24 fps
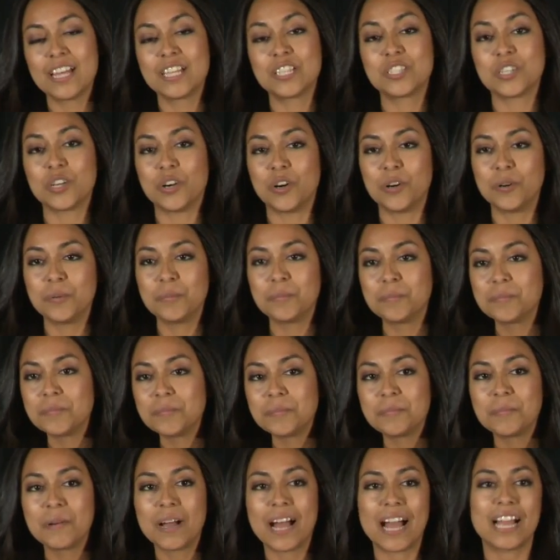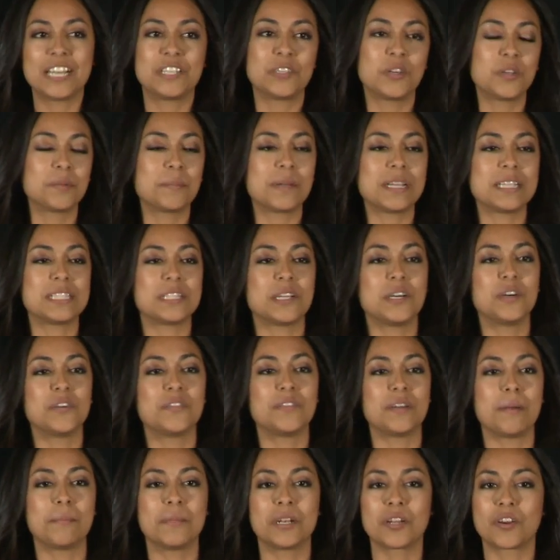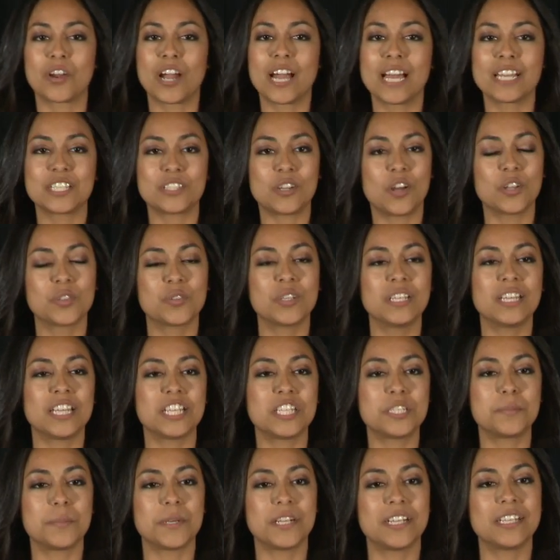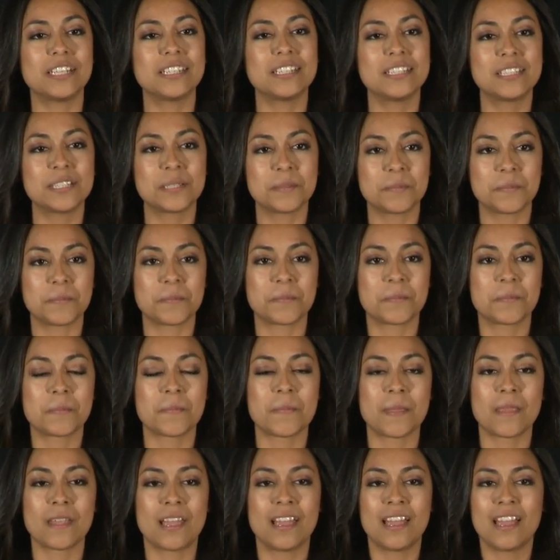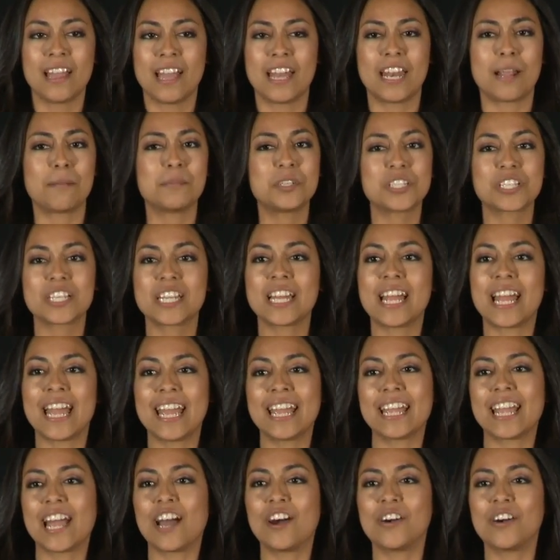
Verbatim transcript: So I told myself I'm going to crash all three lunch periods, and I'm just going to hang